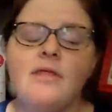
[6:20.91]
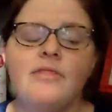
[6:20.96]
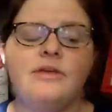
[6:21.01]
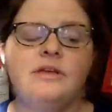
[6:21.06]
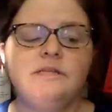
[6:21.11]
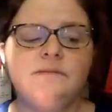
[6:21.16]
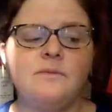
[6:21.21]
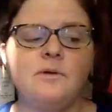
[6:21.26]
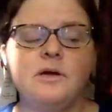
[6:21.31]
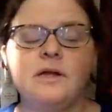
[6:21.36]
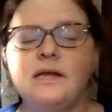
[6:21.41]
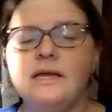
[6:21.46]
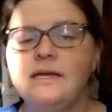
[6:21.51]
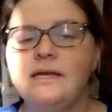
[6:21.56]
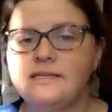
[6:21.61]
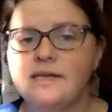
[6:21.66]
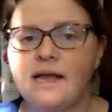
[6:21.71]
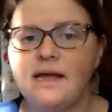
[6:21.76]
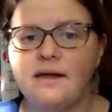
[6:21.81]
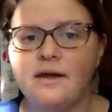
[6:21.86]
This book
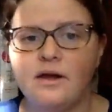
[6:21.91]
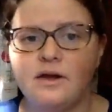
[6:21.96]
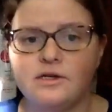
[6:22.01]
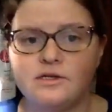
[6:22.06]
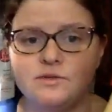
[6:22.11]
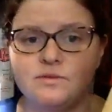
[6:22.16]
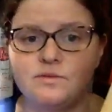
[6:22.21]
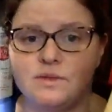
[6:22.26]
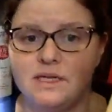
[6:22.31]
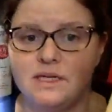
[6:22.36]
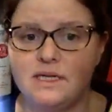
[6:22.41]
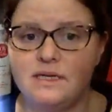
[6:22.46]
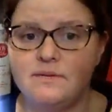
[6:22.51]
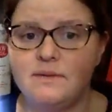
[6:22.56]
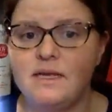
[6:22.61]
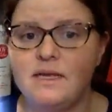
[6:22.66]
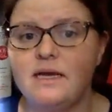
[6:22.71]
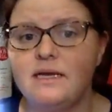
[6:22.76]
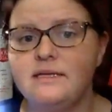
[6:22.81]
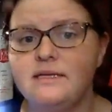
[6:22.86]
is kind of hard to read
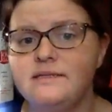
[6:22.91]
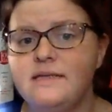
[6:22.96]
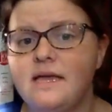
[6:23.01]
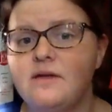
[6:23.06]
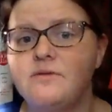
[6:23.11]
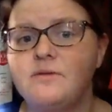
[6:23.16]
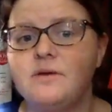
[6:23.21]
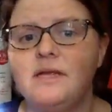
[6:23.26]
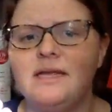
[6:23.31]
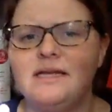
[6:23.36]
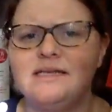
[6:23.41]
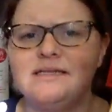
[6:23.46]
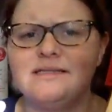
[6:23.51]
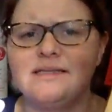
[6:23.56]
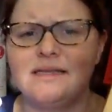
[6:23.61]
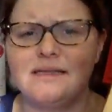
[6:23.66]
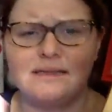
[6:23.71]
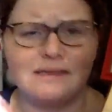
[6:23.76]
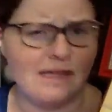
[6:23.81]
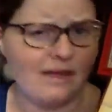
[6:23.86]
because Henry is
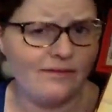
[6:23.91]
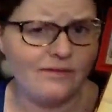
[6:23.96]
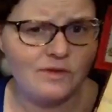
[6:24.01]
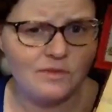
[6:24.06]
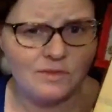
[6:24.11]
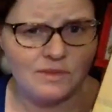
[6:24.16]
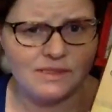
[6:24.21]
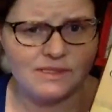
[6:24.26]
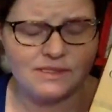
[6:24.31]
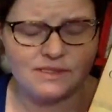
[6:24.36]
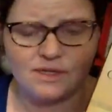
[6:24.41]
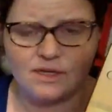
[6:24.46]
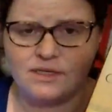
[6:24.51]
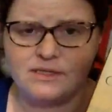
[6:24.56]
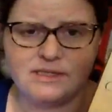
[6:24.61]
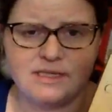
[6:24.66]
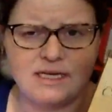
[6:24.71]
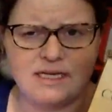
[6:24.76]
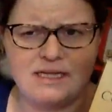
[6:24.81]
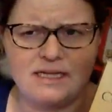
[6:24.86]
11 when it
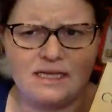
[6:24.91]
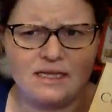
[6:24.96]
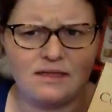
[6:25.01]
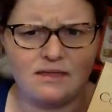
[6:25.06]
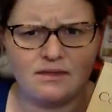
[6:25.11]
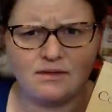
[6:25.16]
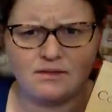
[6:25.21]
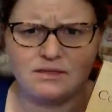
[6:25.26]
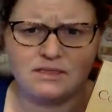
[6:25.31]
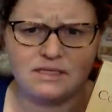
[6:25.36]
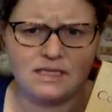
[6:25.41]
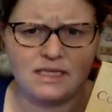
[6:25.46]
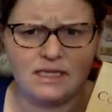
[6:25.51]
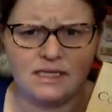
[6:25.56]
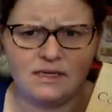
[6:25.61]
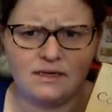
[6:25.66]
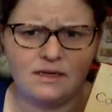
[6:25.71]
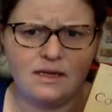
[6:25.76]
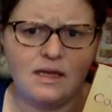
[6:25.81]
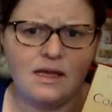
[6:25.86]
starts and I think
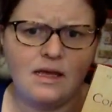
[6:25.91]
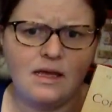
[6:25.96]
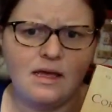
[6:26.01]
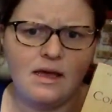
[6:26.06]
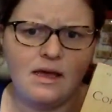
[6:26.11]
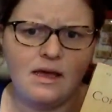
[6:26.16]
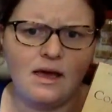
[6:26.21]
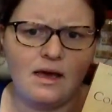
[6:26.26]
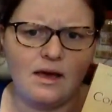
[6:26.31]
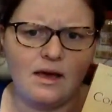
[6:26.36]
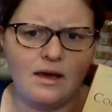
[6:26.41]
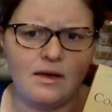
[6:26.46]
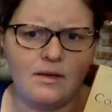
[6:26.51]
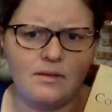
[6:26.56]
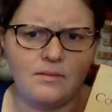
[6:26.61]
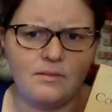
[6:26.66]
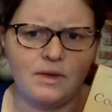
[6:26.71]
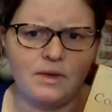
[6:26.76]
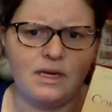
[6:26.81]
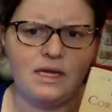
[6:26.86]
13
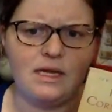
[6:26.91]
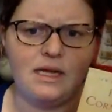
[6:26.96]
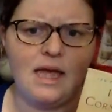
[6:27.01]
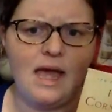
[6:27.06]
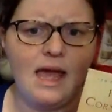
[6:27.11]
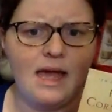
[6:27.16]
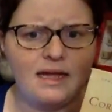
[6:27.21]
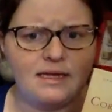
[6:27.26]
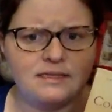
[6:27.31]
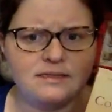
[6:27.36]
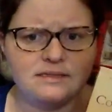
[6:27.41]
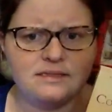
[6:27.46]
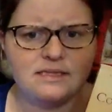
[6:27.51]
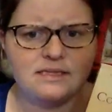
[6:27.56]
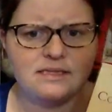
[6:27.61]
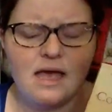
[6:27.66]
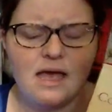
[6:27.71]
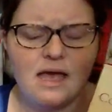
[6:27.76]
when it ends.